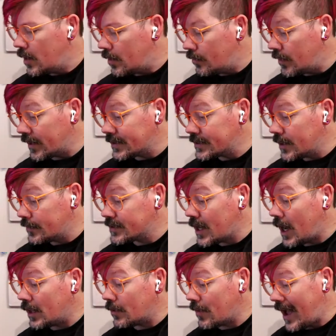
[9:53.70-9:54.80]
Brick Slopes,
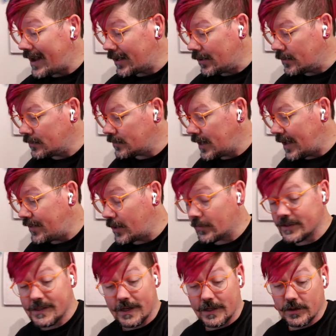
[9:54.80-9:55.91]
Colorado, and there
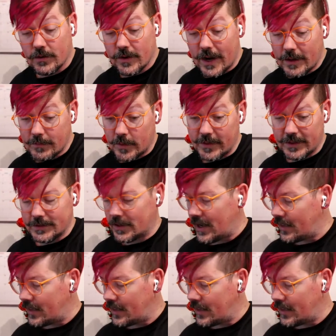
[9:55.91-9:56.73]
was an incredible builder.